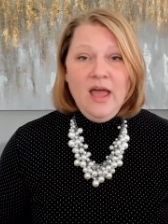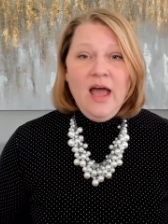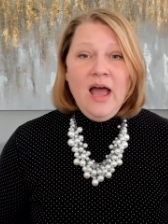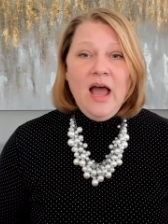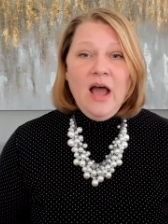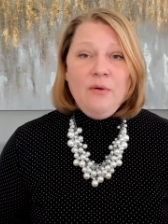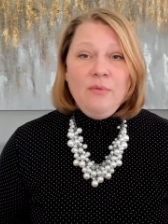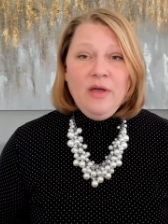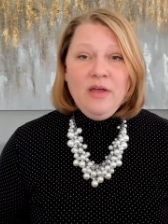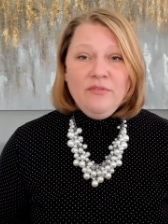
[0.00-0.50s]

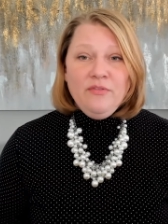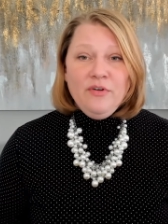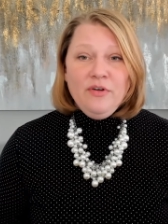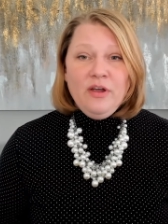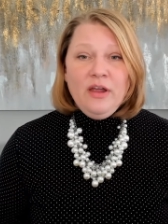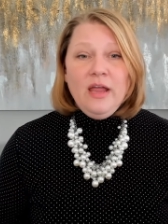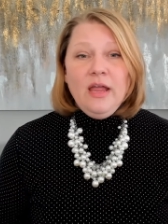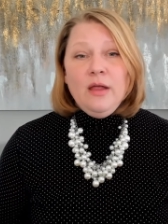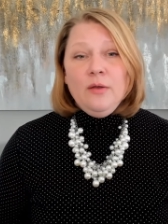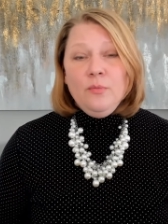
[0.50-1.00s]

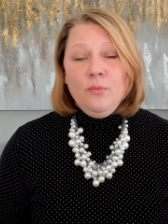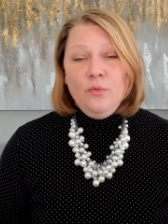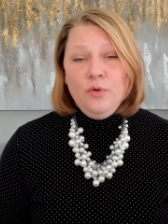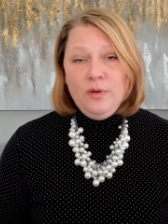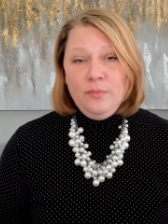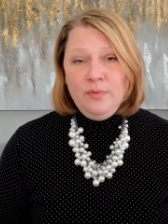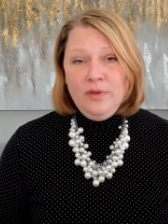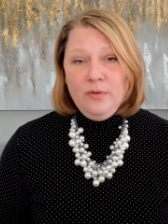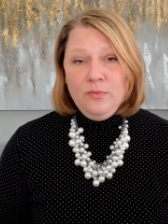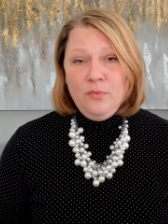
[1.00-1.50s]
However, it
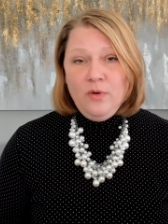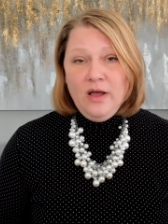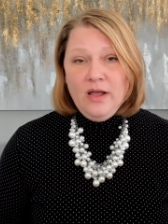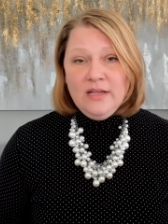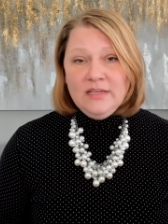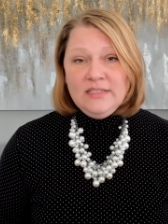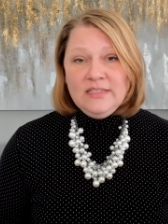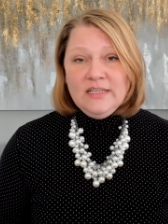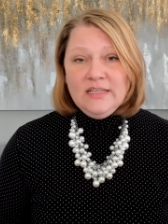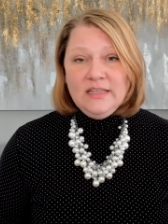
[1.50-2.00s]
would be
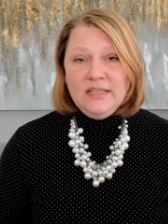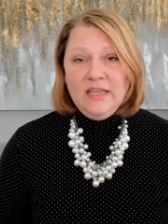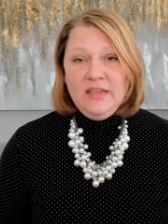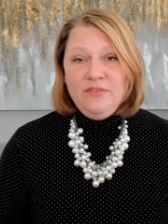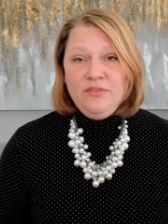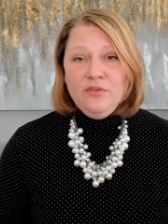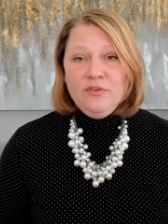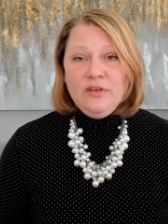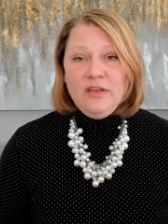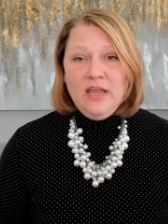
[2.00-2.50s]
wise to
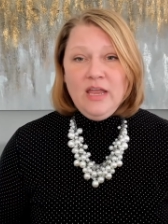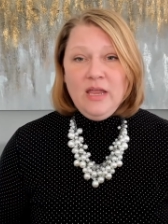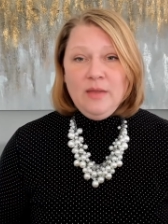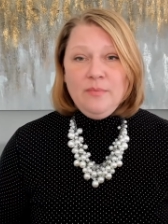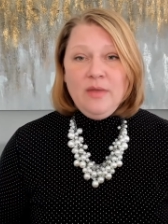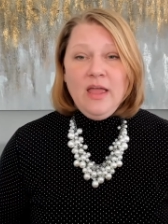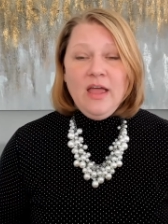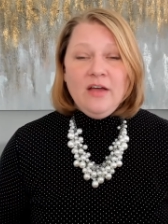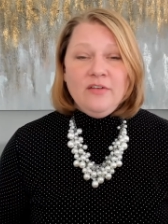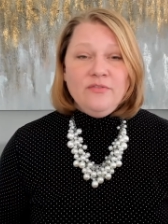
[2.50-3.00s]
leave your
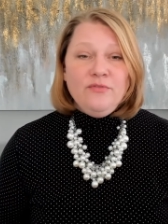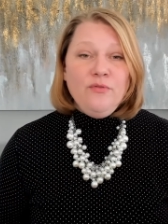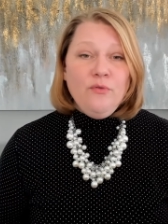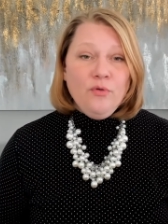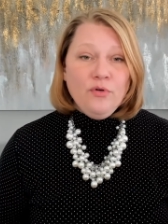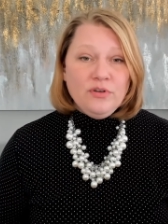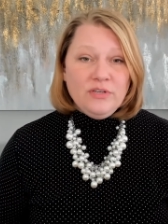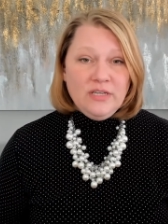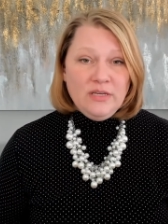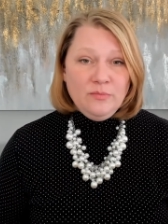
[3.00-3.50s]
name at
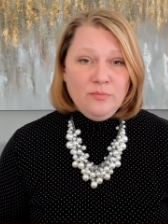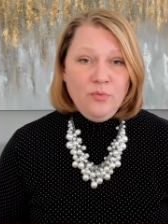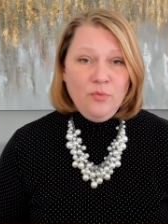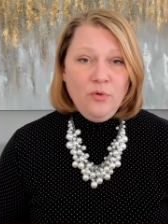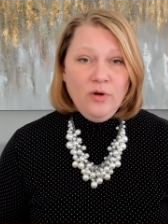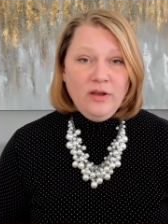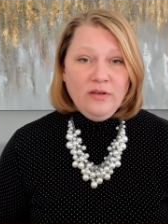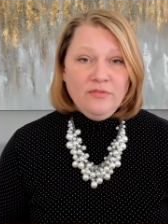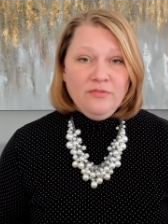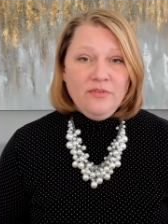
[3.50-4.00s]
14
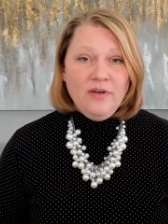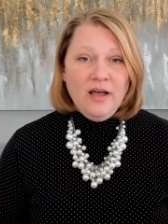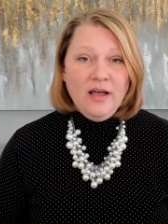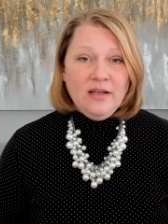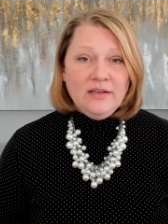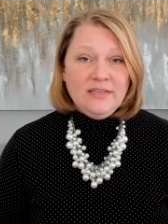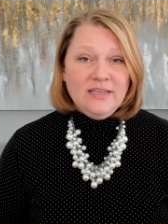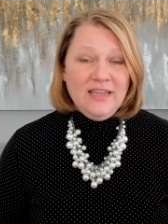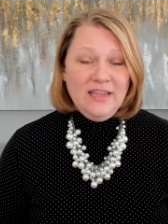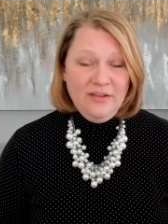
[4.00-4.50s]
point
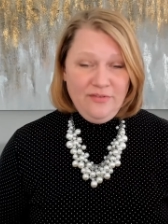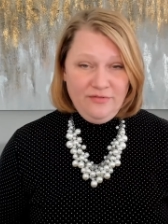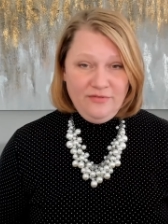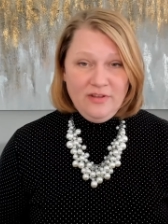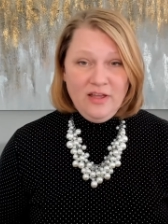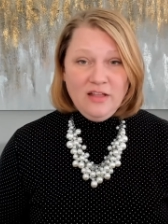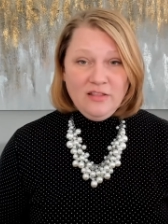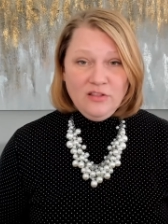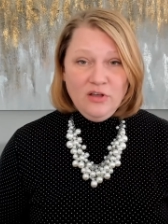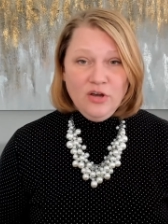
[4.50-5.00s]
font if
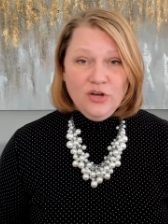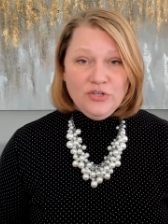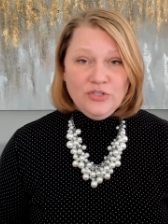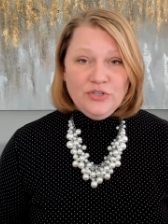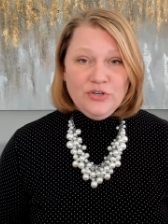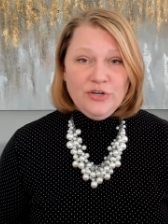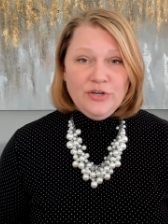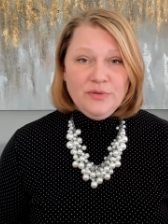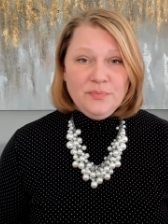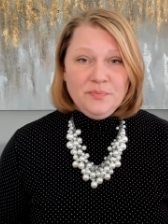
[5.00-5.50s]
not
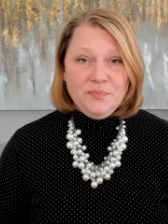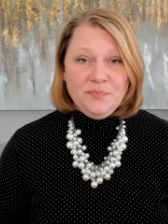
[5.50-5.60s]
larger.